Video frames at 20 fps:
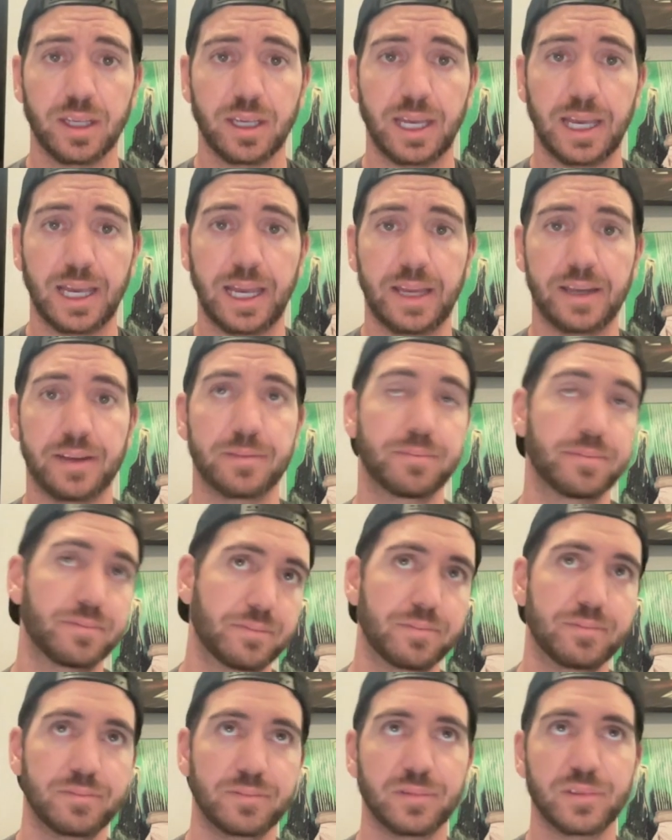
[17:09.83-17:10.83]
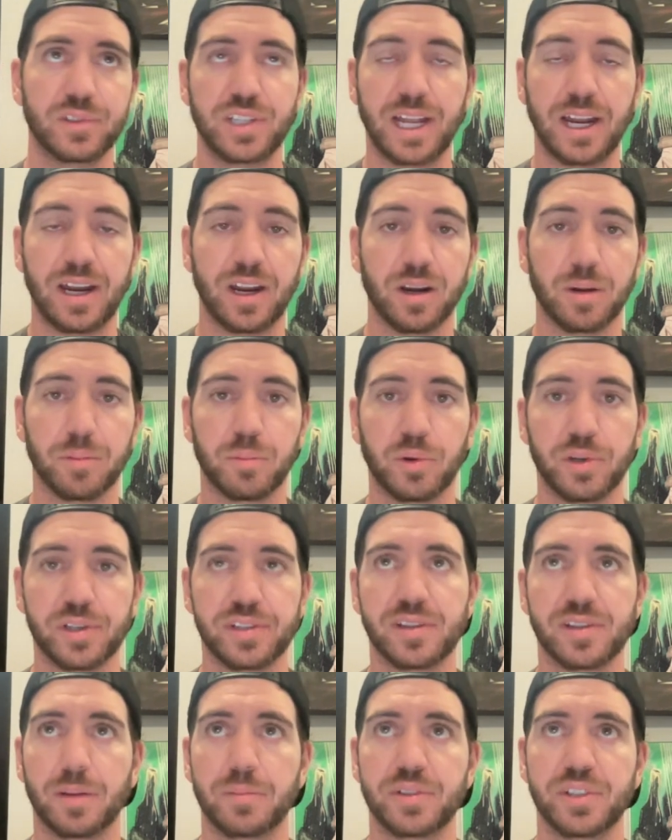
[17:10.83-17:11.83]
and shout out our boy
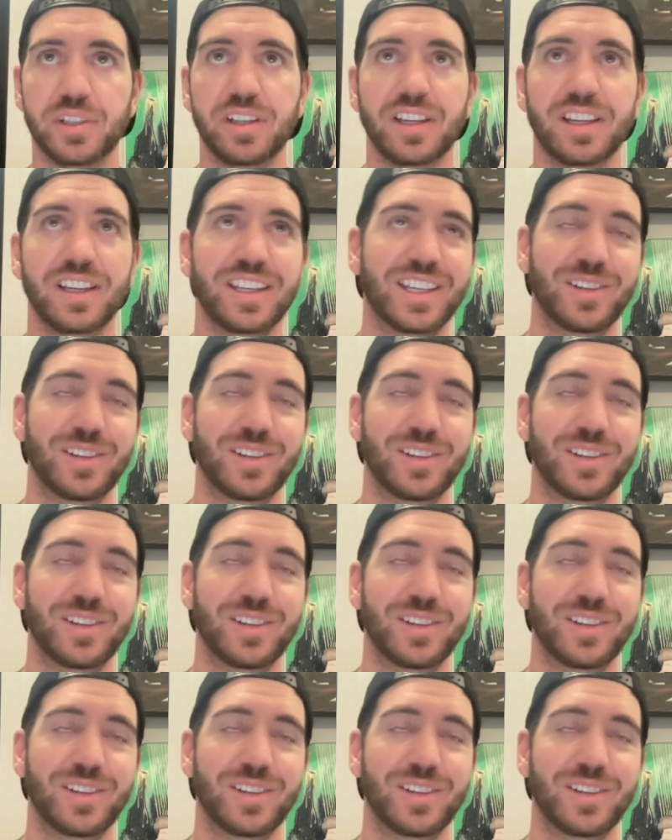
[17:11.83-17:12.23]
Stubbsy.